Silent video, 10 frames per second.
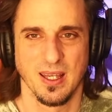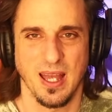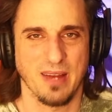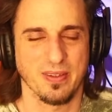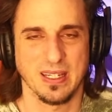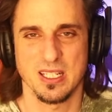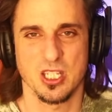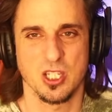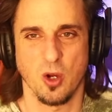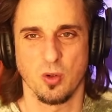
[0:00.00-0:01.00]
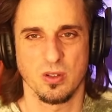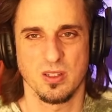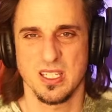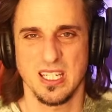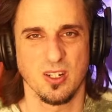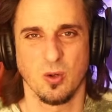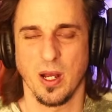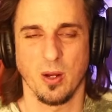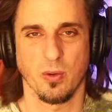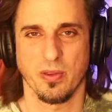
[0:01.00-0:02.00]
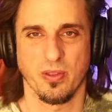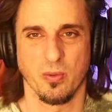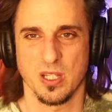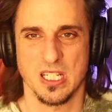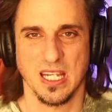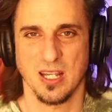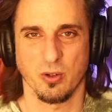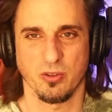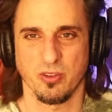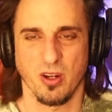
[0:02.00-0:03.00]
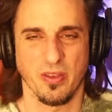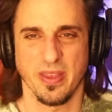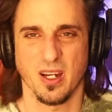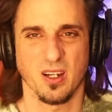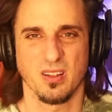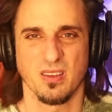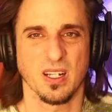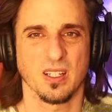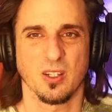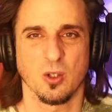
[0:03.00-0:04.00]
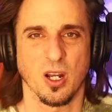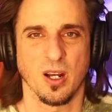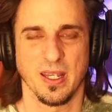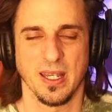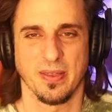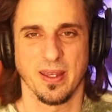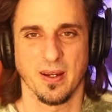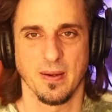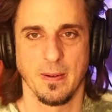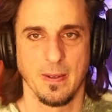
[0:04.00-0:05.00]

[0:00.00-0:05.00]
Africans don't deal well with Skittles on their little continent there.